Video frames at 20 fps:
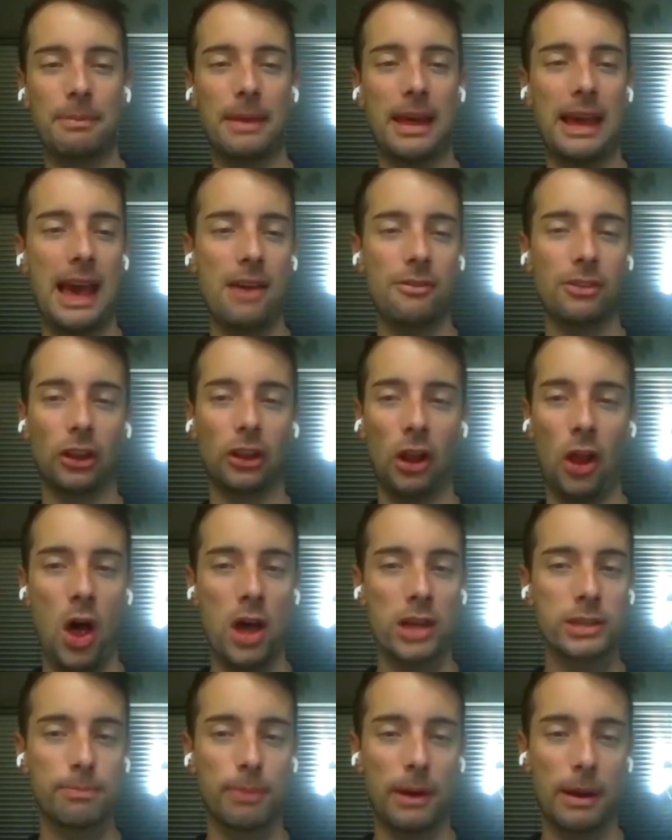They haven't
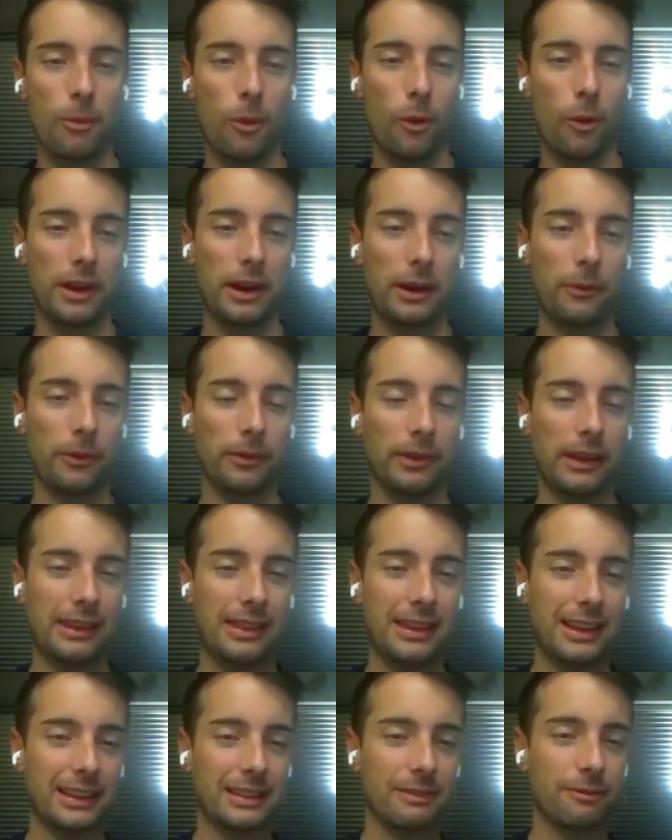lost by more than I
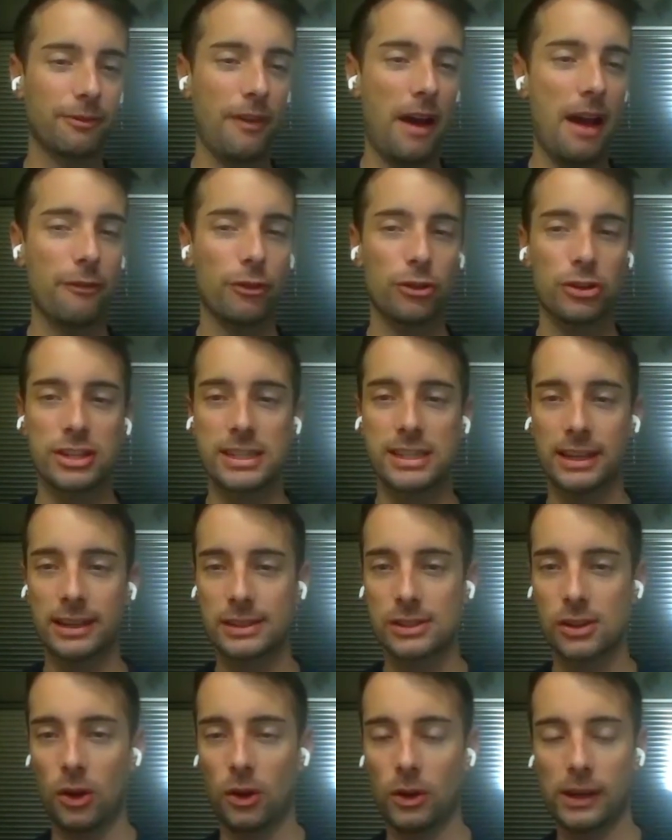think 5 or 6
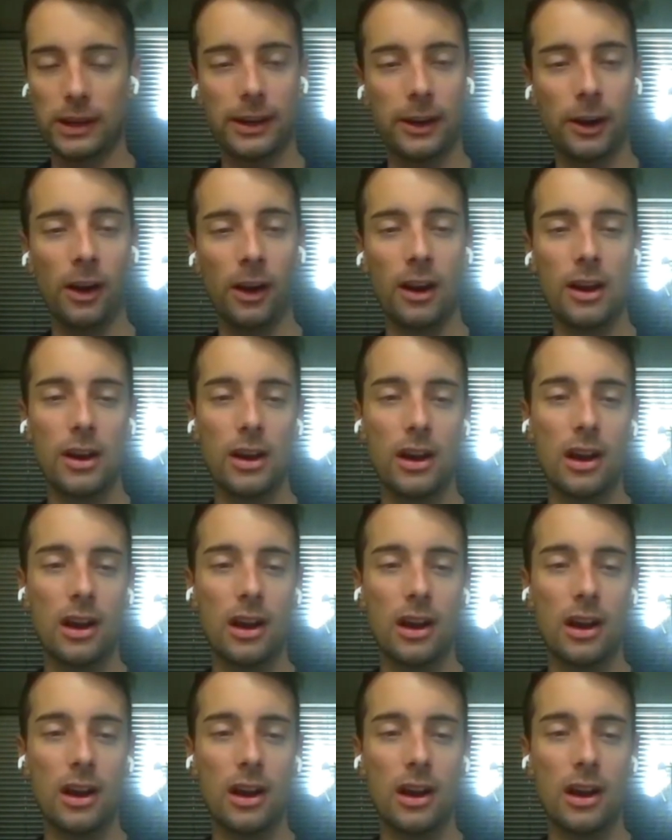all year.